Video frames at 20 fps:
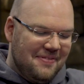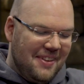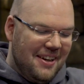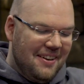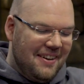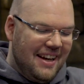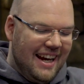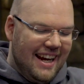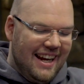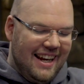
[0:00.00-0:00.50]

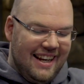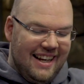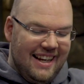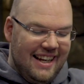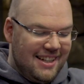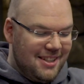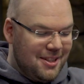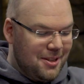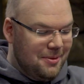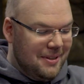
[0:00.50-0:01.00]
Okay,
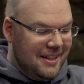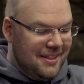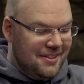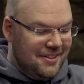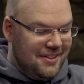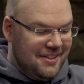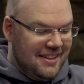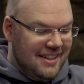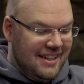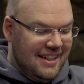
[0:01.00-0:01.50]
next
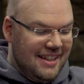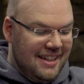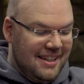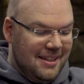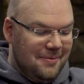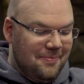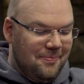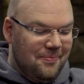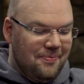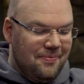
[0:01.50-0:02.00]
question.
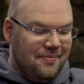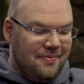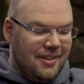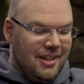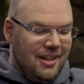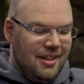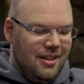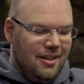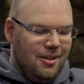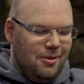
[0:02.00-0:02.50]

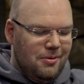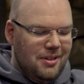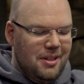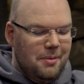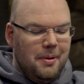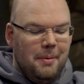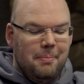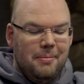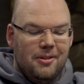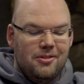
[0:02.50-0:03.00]
Will it
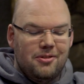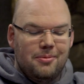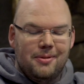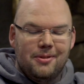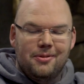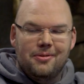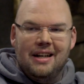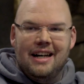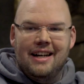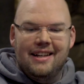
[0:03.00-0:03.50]
be possible
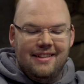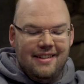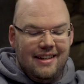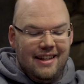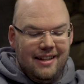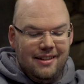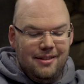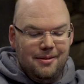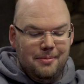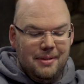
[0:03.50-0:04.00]
to hide
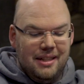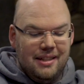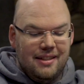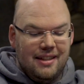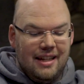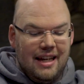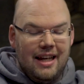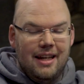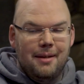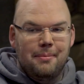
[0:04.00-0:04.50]
helm and
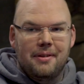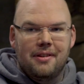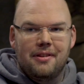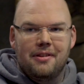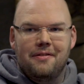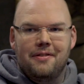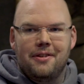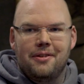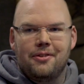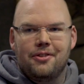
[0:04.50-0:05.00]
cape in the
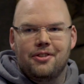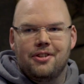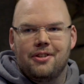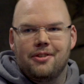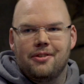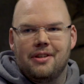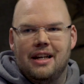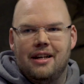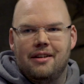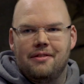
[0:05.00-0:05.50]
future
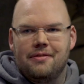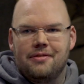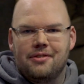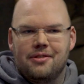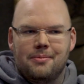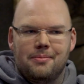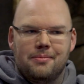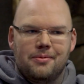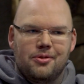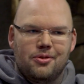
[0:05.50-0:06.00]
to have
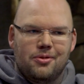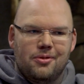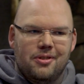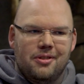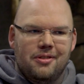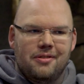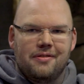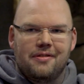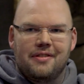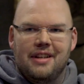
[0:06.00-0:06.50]
some sort
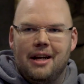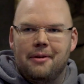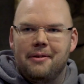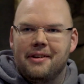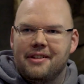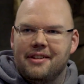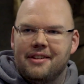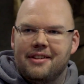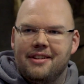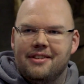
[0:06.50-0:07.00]
of
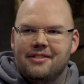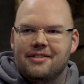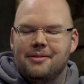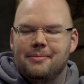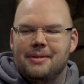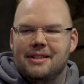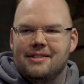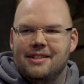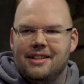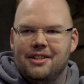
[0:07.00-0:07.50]
character
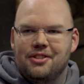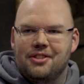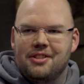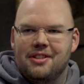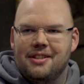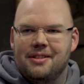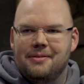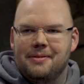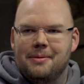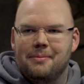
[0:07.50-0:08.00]

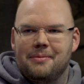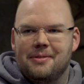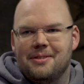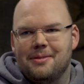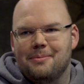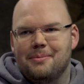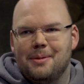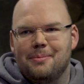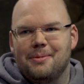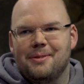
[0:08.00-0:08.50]
customization? I mean,
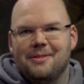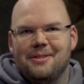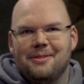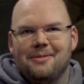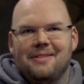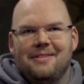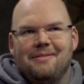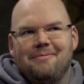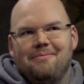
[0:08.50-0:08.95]
some people don't.